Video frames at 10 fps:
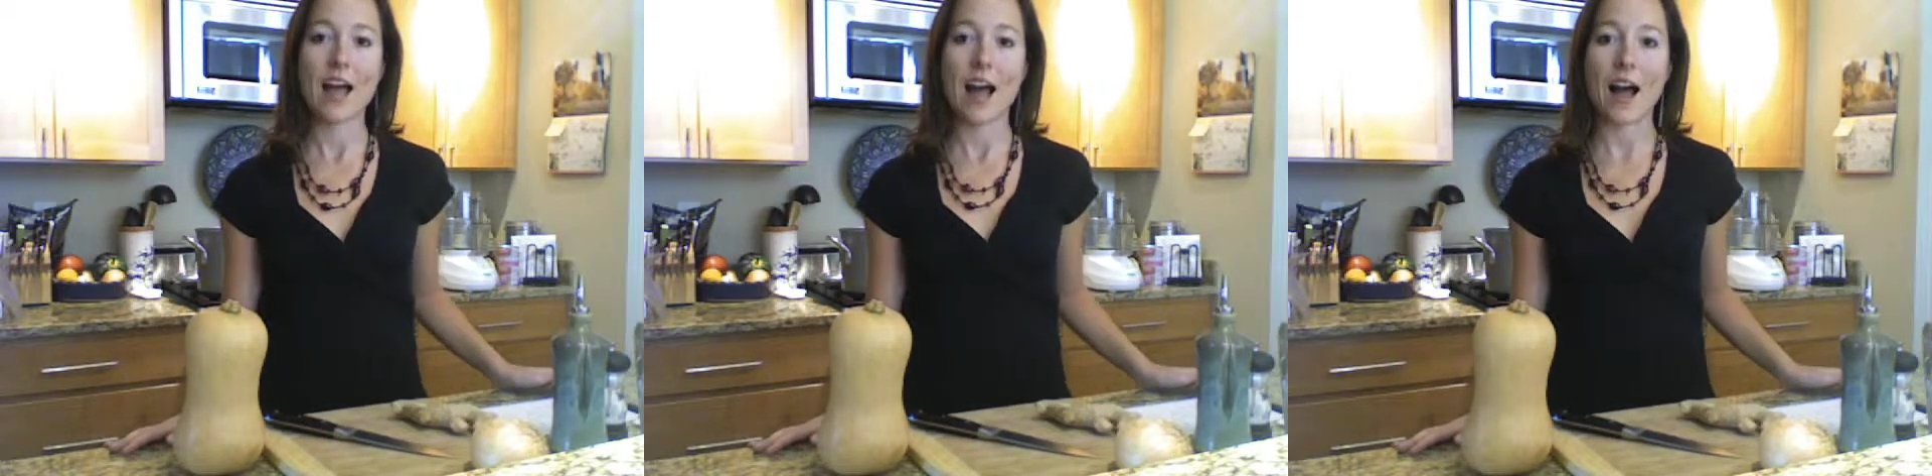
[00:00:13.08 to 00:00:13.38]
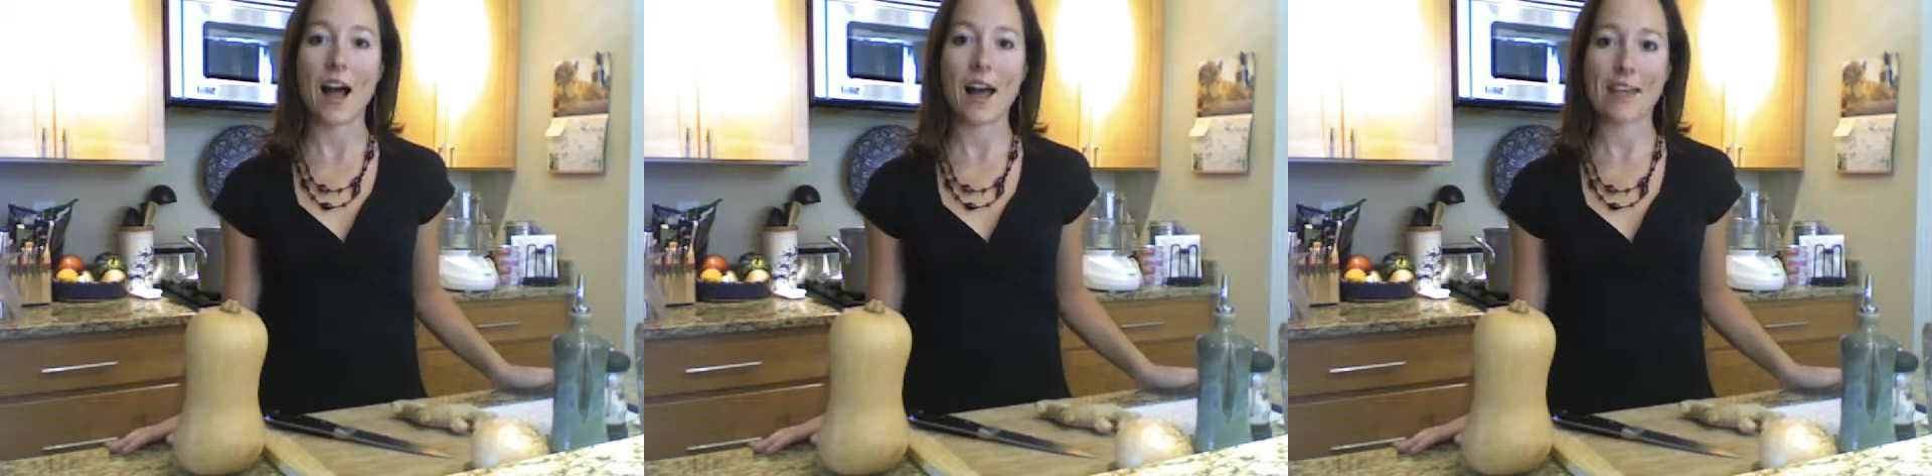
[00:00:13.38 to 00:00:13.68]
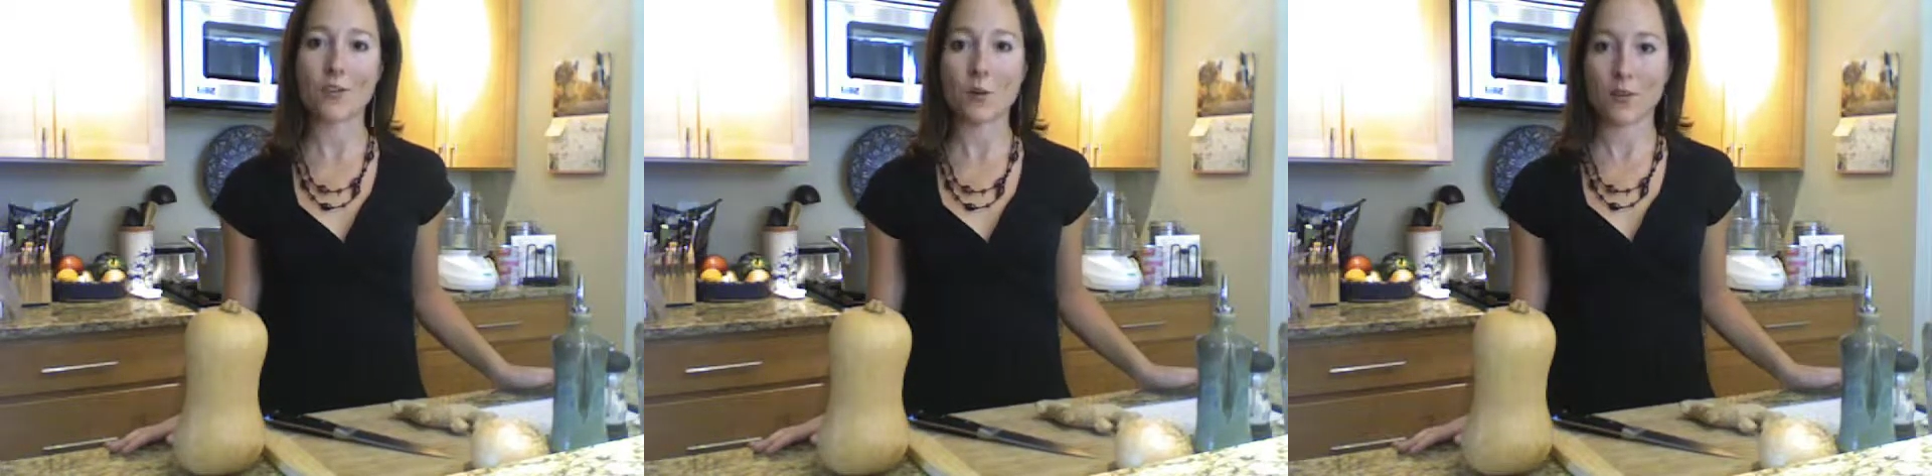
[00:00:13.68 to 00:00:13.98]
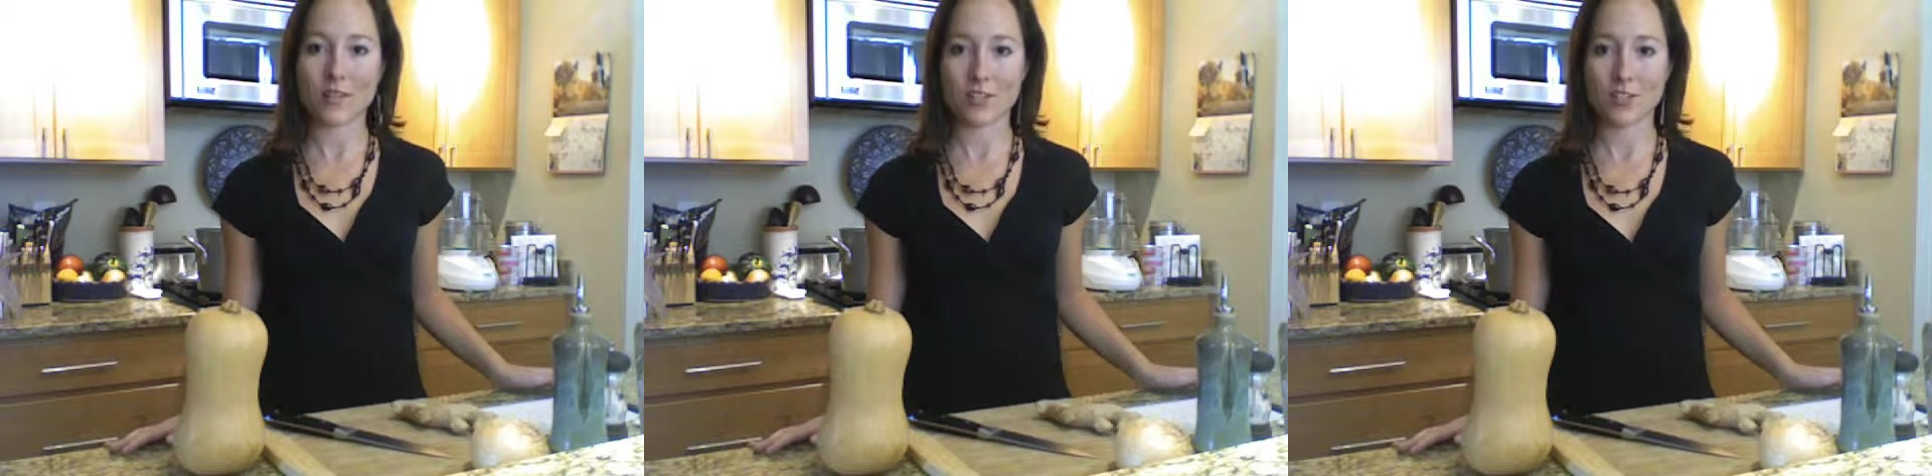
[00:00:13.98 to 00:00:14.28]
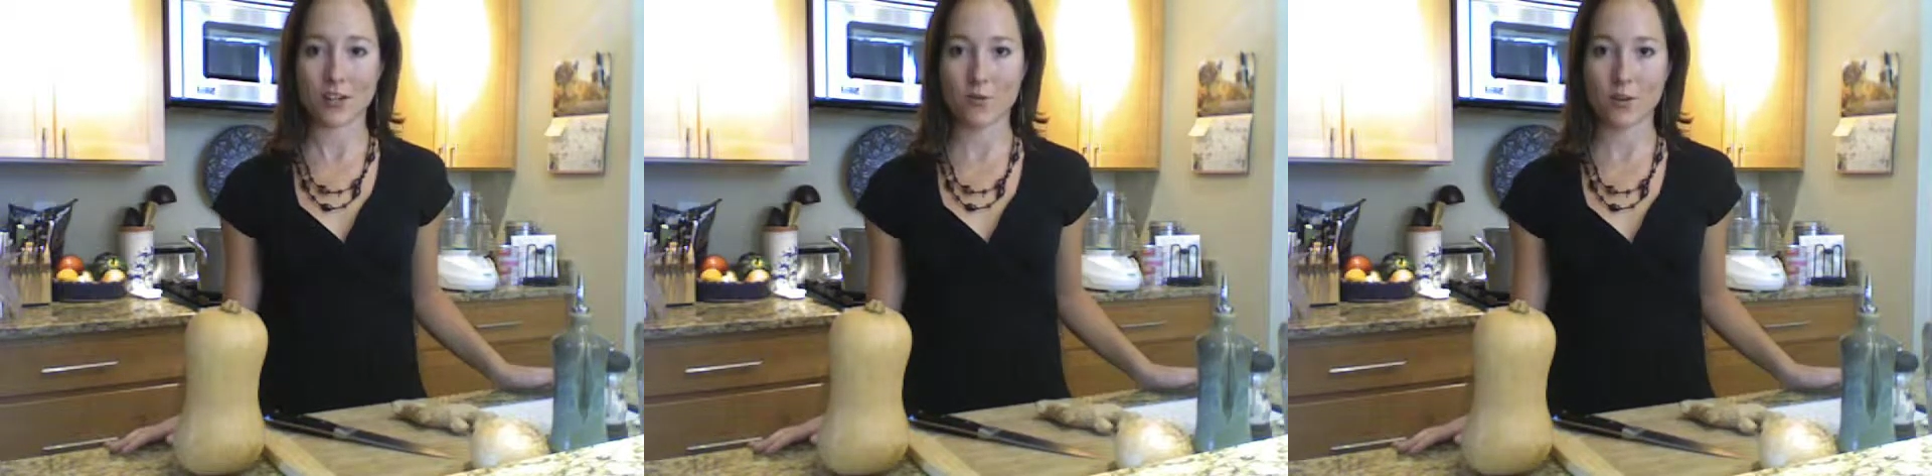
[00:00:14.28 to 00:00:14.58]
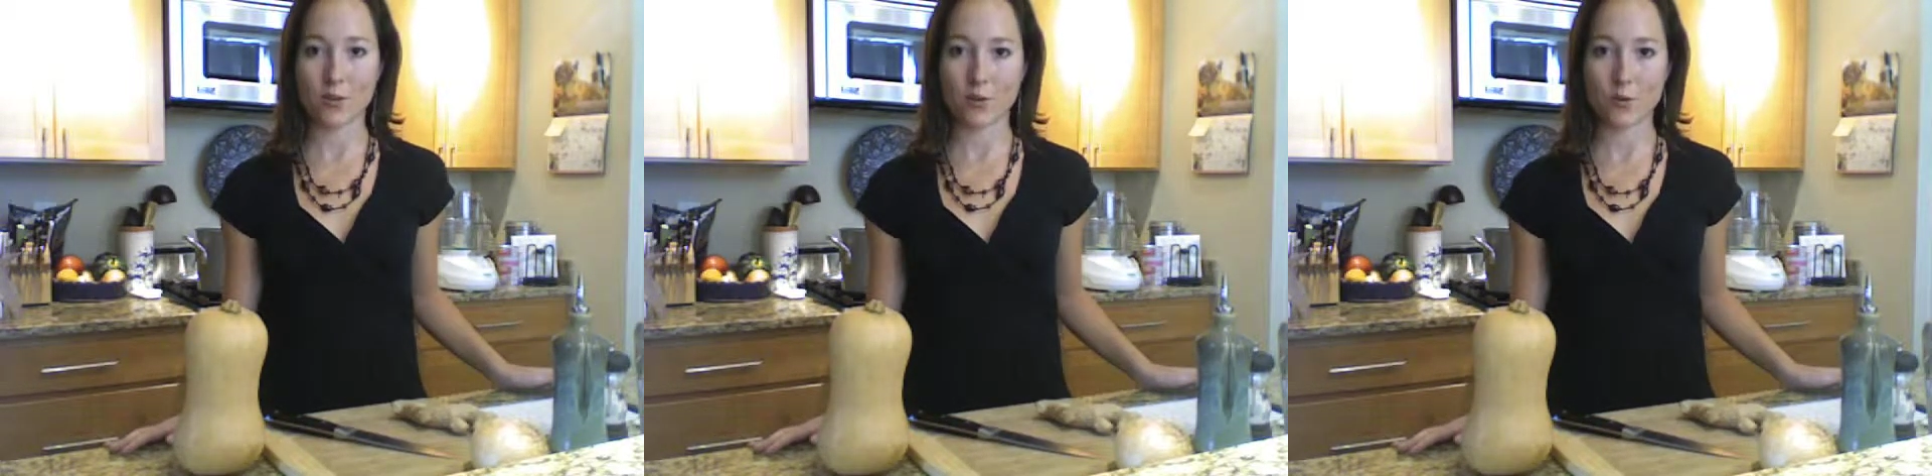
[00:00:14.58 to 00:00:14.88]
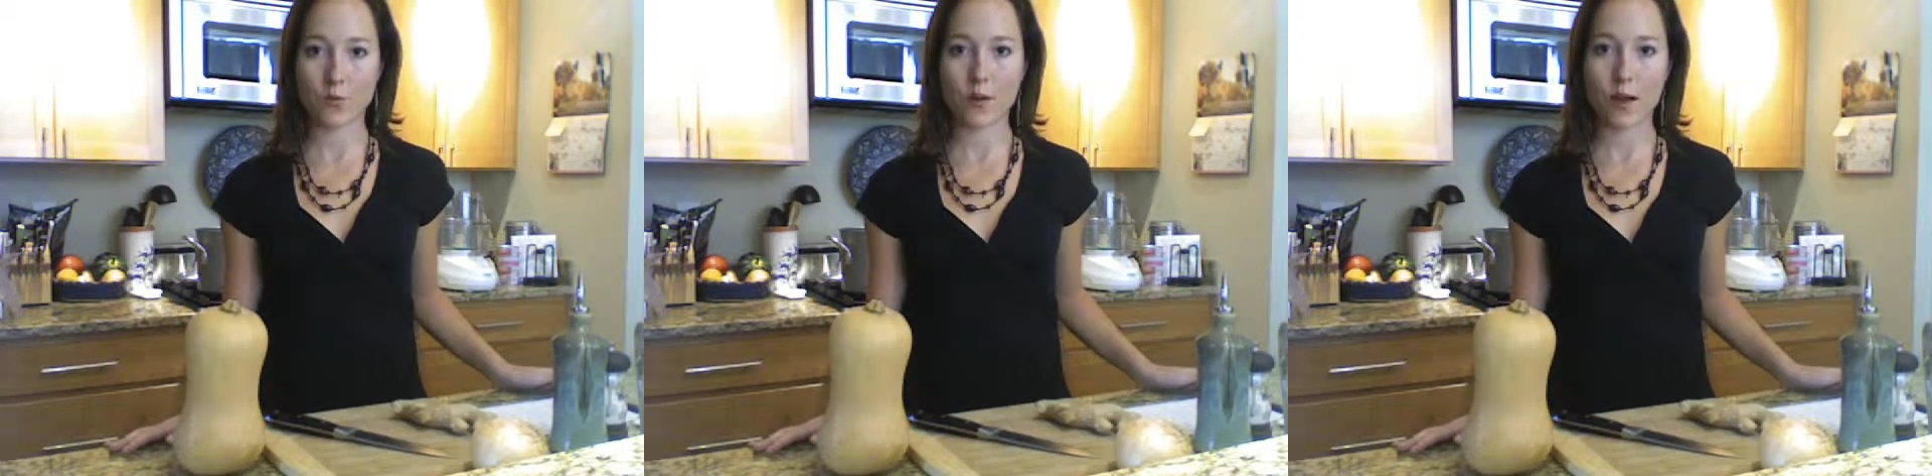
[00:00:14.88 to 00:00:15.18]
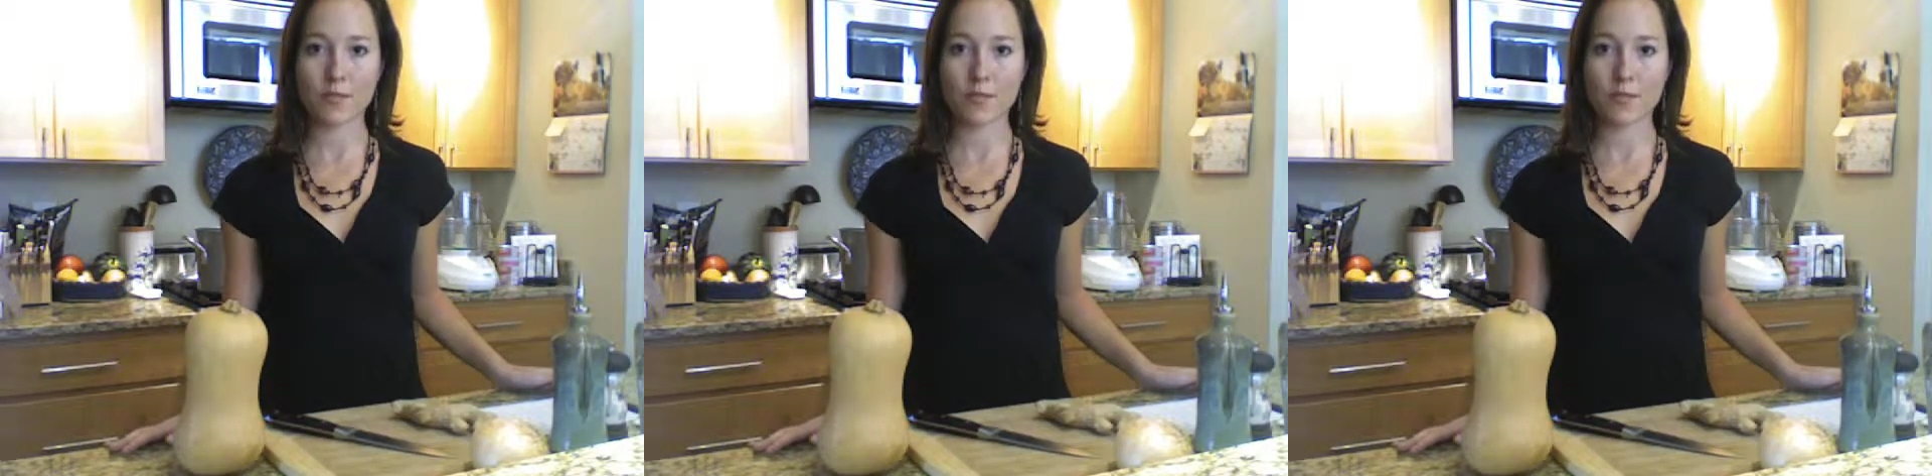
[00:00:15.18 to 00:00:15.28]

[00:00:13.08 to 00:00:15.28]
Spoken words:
I couldn't wait to share with you.